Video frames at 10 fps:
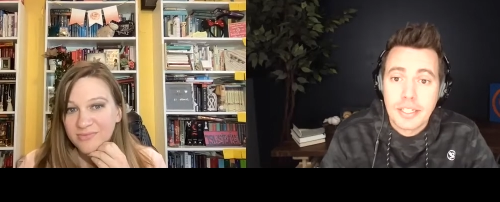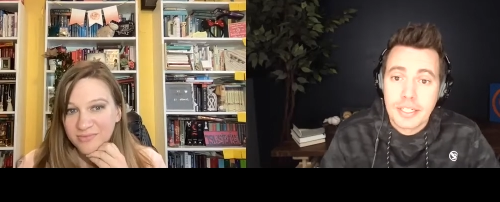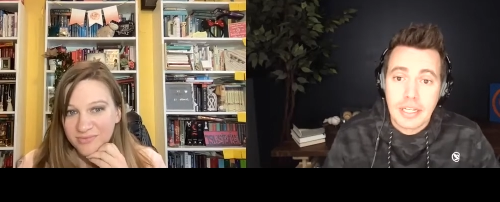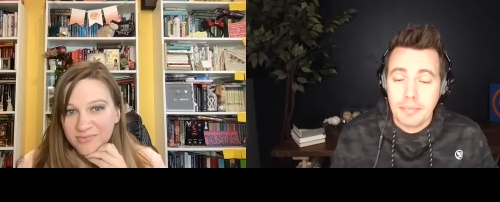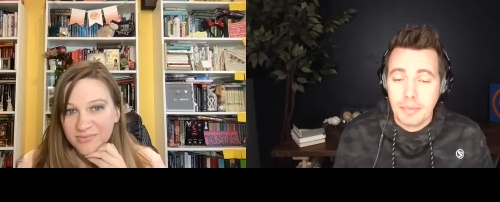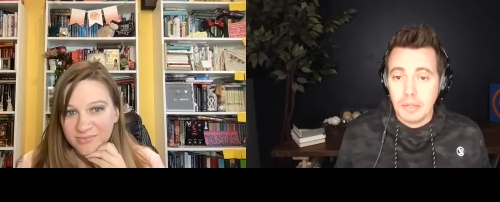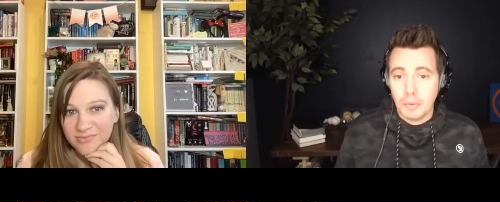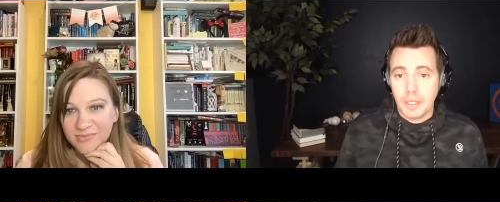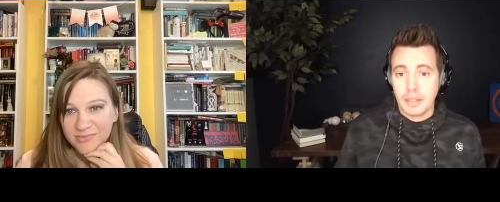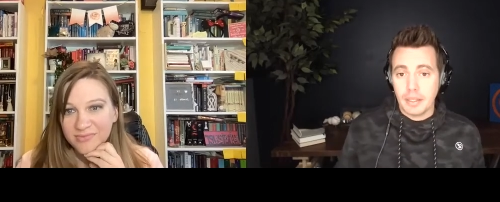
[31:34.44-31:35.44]
Speaker 1: going to be
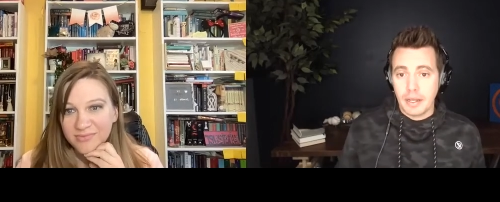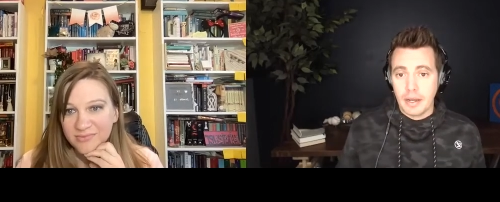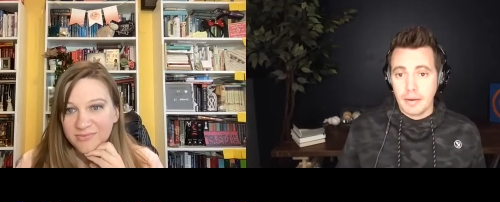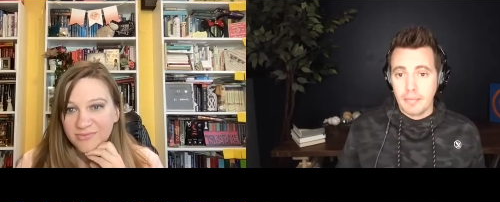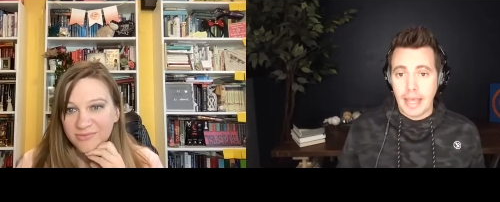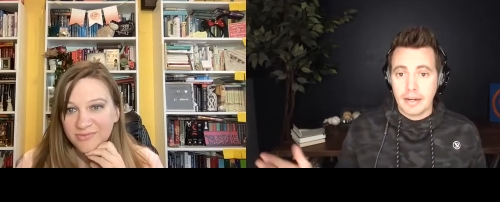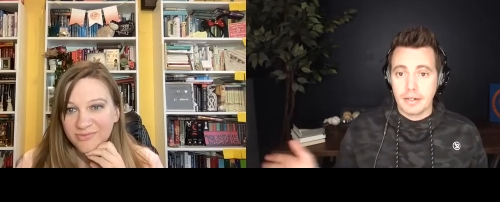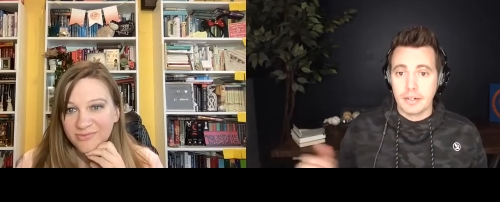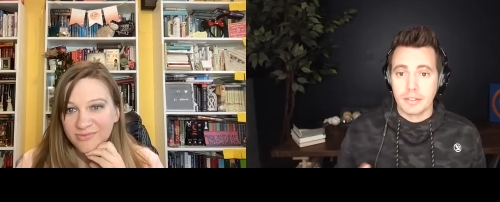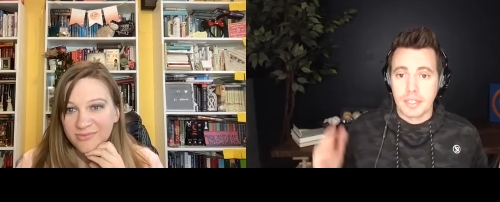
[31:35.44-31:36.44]
with um,
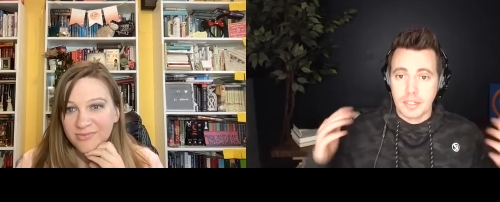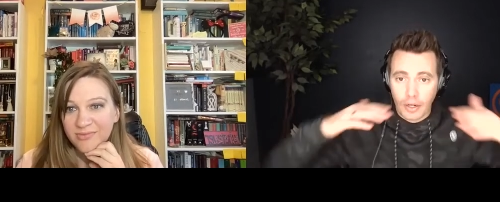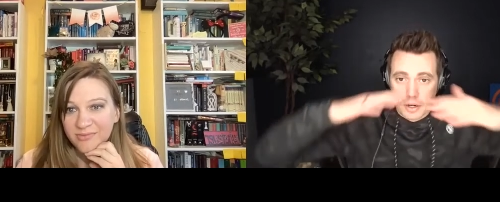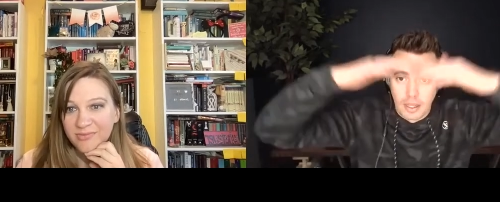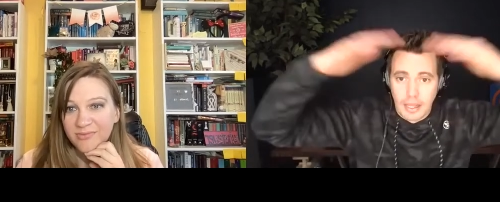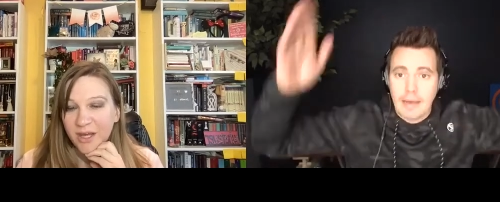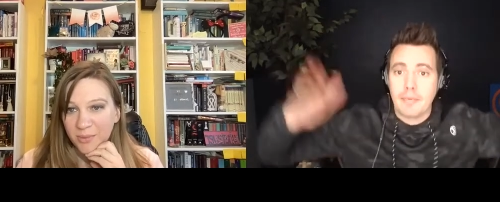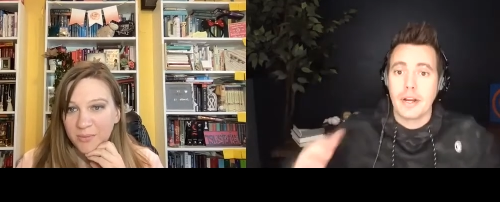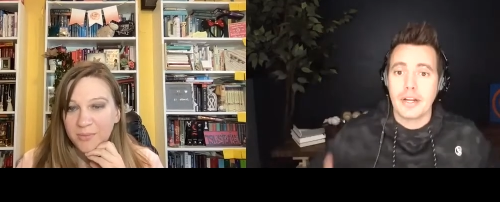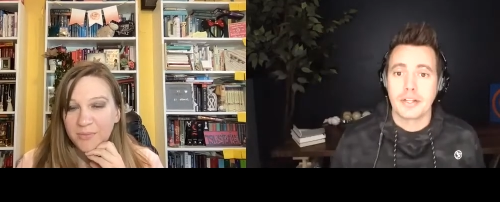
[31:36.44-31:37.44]
editors because our
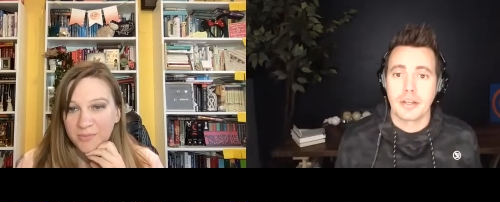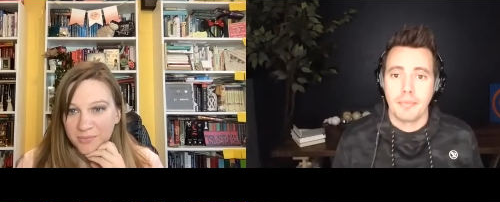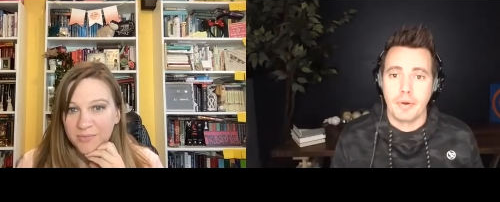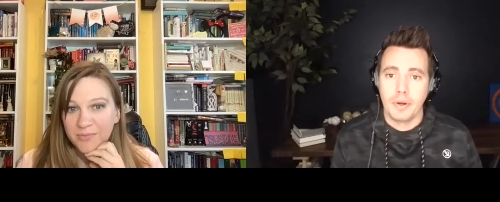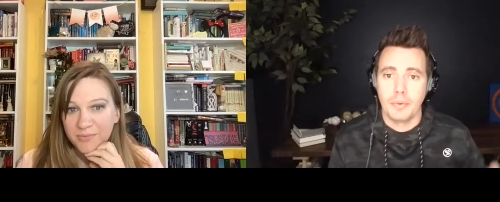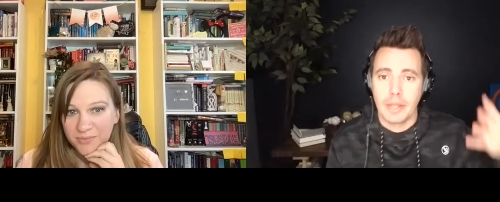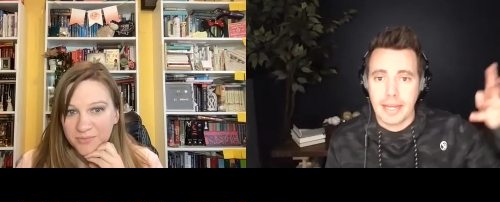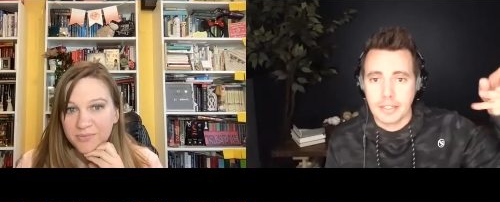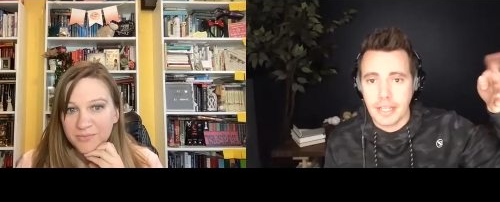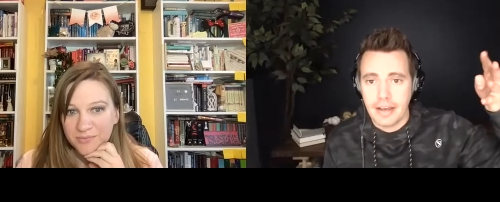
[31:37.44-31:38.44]
collaboration yeah. component will
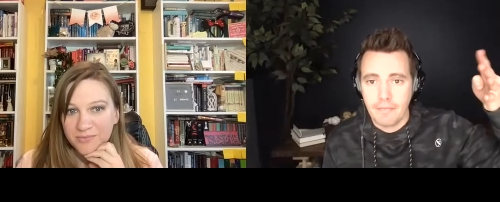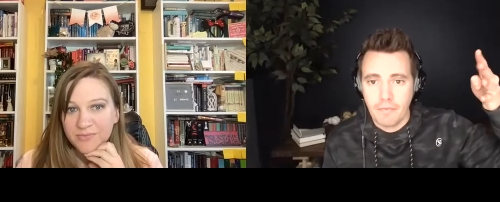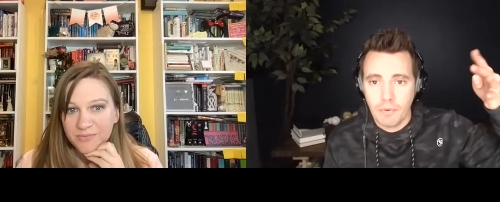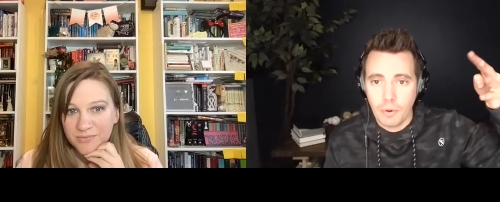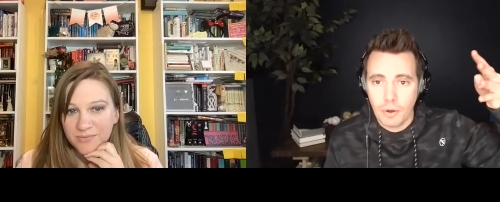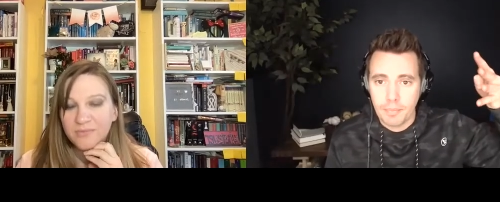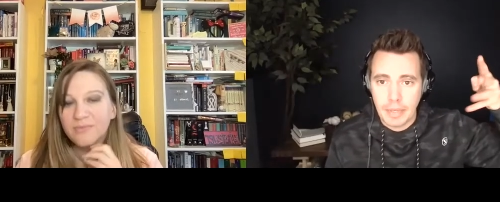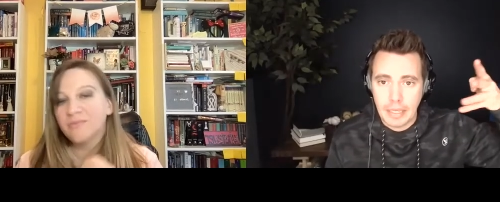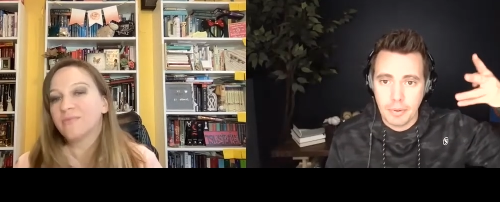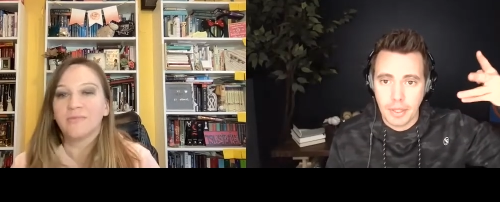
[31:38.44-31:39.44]
actually have four
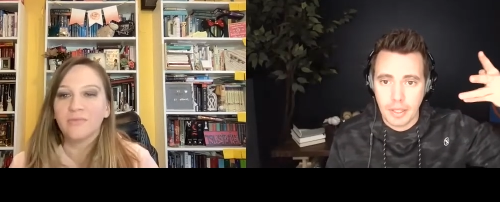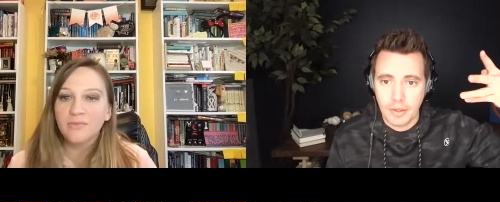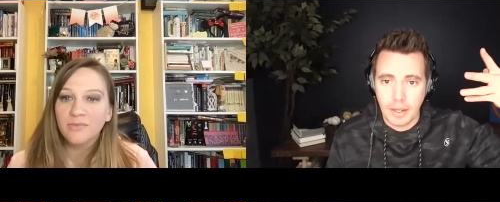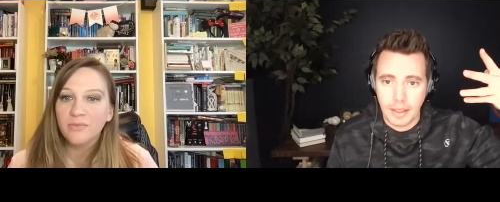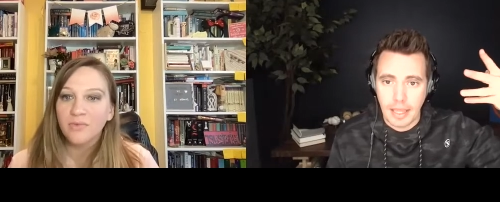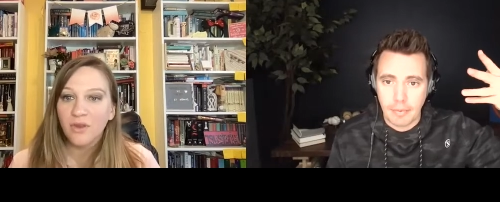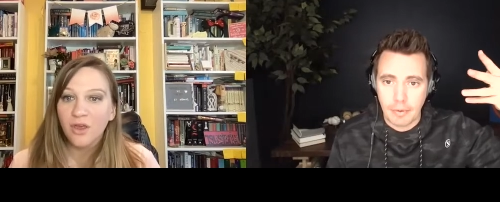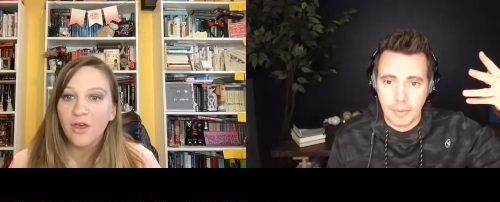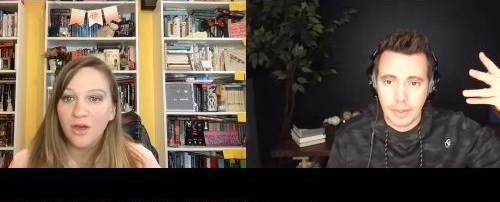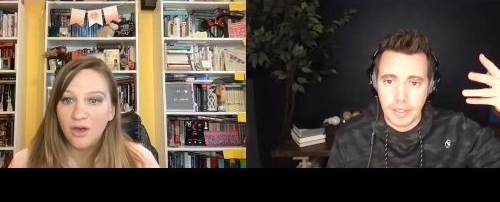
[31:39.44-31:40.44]
people that you can
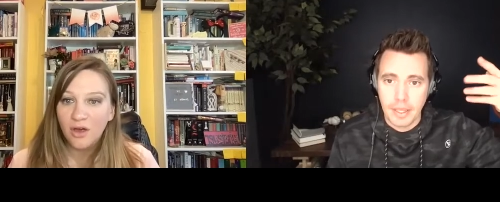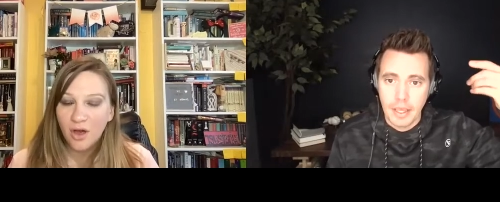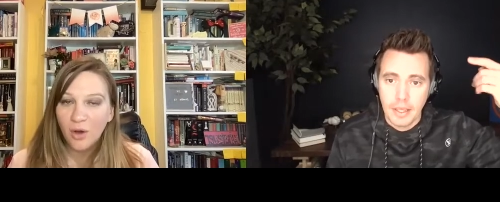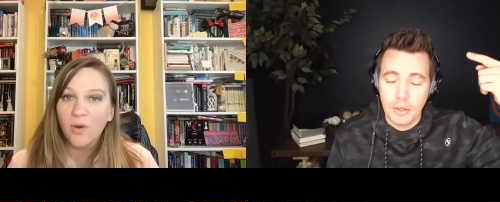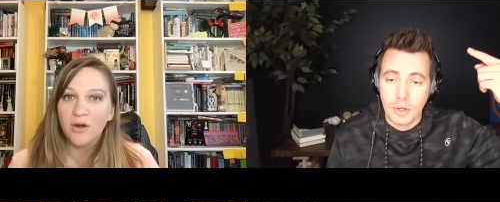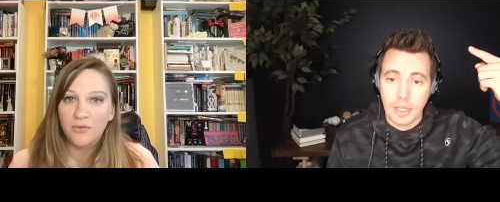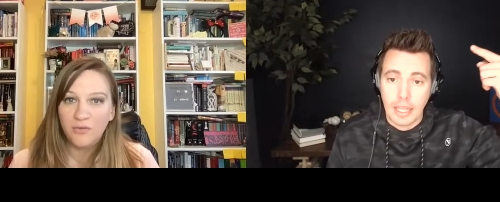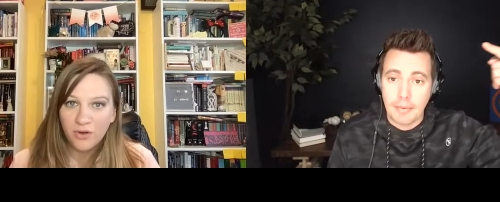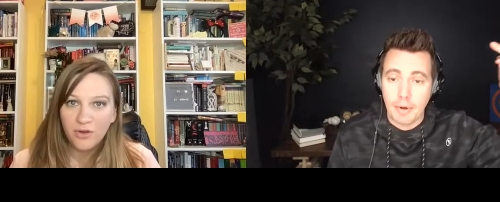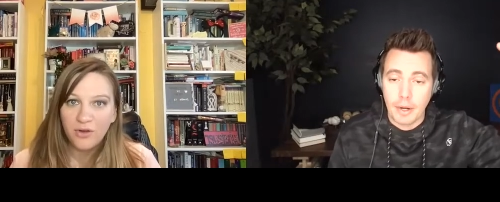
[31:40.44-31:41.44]
collaborate with. Oh, you oh, can
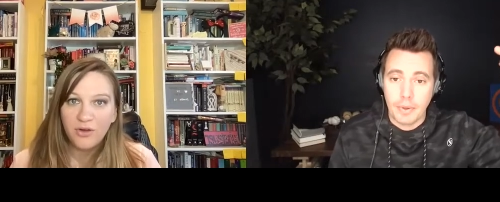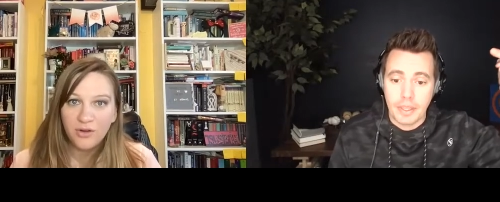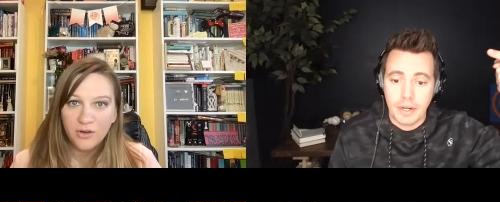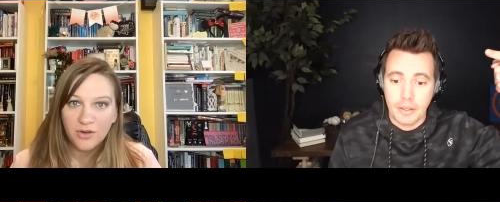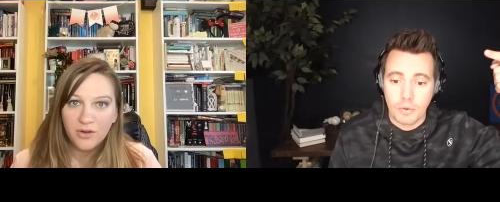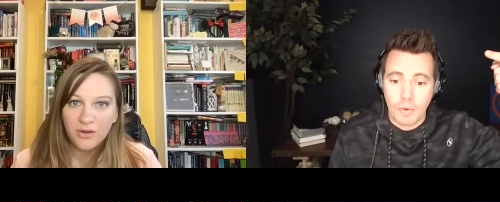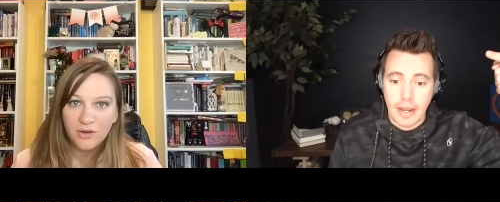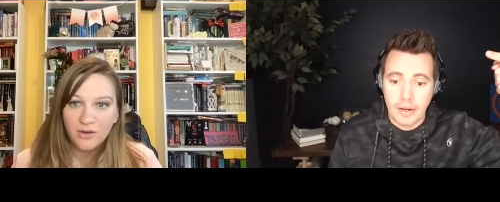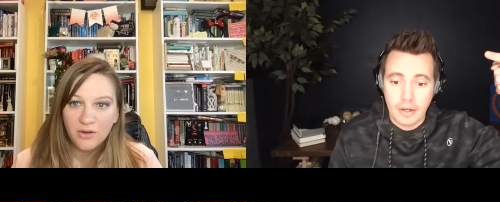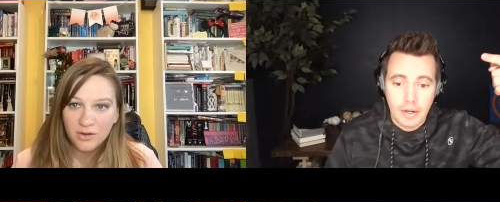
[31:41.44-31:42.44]
collaborate with another
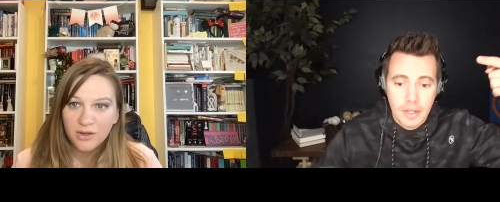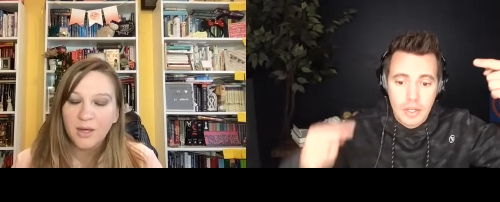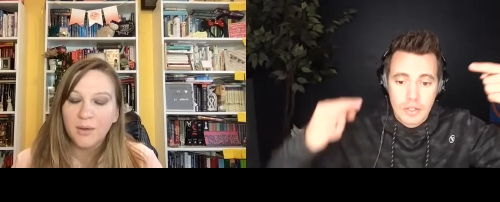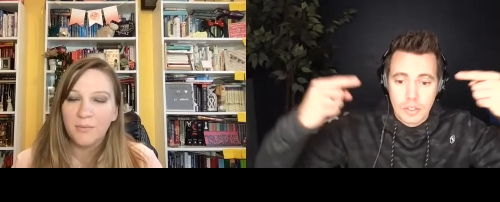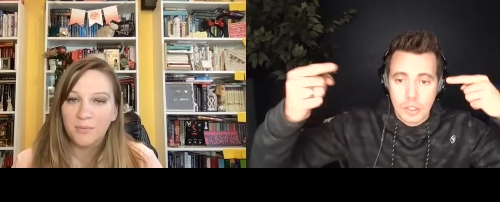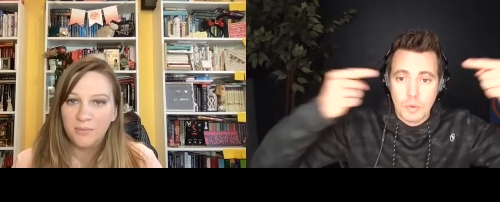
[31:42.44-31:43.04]
writer. So you and